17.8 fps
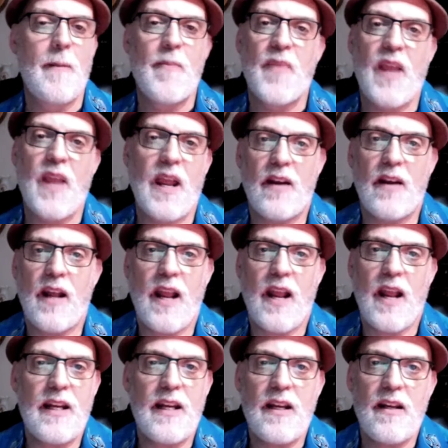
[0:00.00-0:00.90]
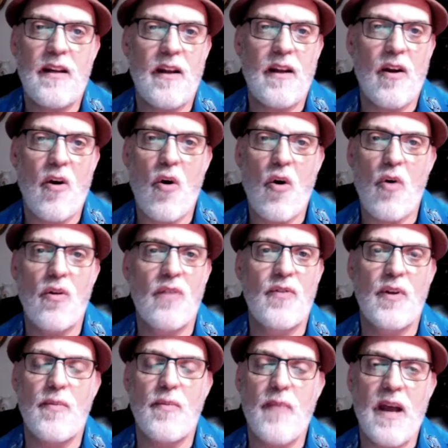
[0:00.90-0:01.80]
All of the
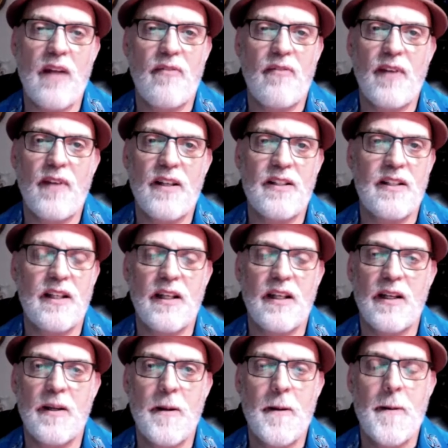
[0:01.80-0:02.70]
manifesting